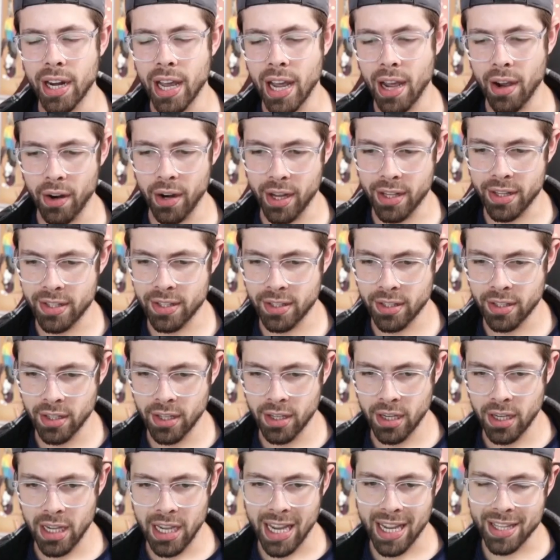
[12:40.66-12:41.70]
now.
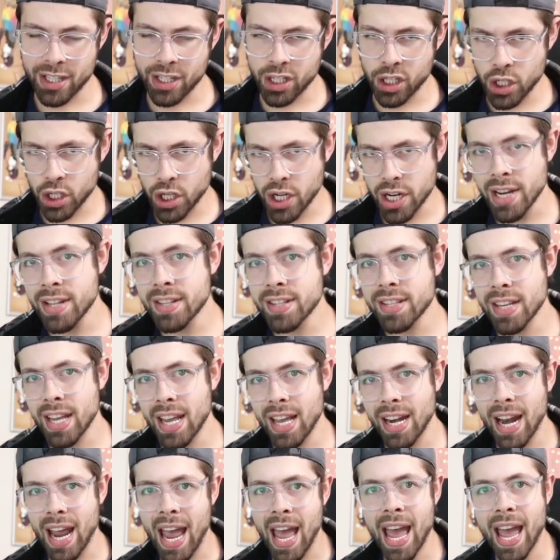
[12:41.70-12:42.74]
It's cheats
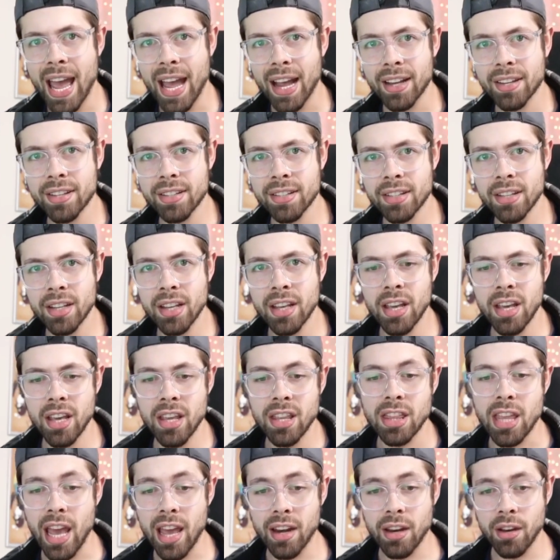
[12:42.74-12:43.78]
and hacks
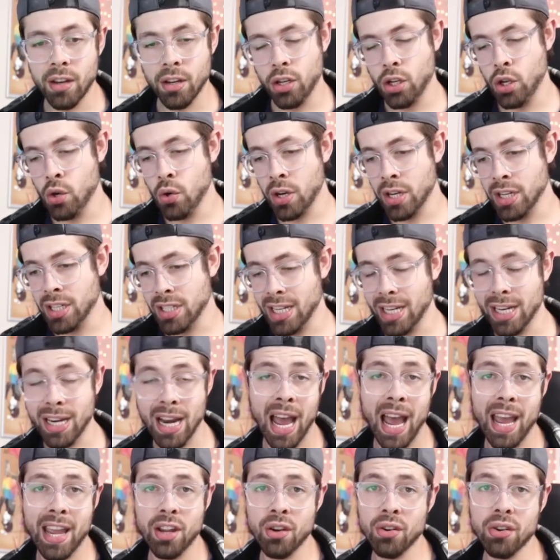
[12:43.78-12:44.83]
that you can
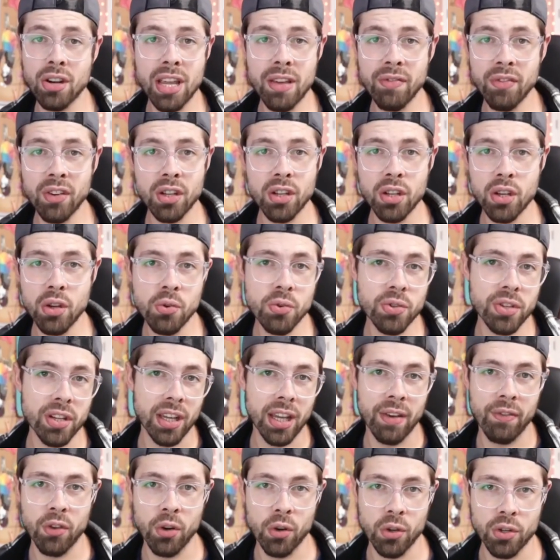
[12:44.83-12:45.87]
deny you're even using
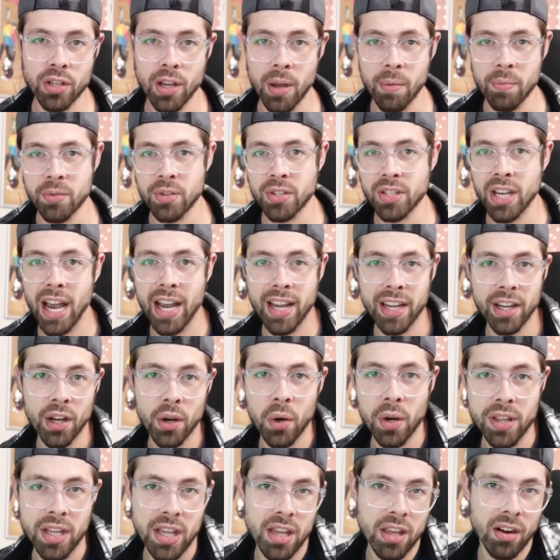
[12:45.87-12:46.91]
if you're some psycho
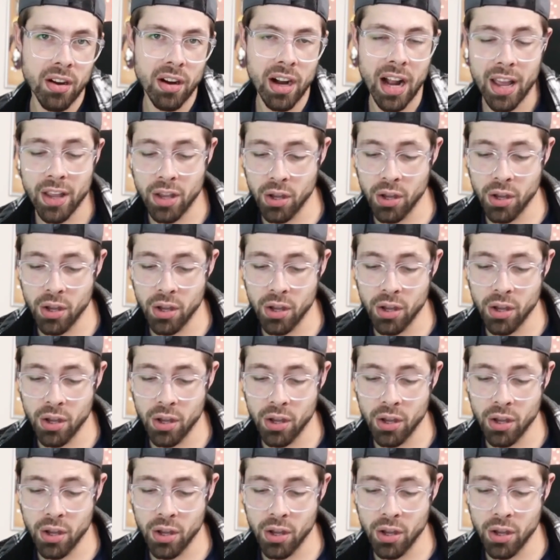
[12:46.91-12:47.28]
on the internet.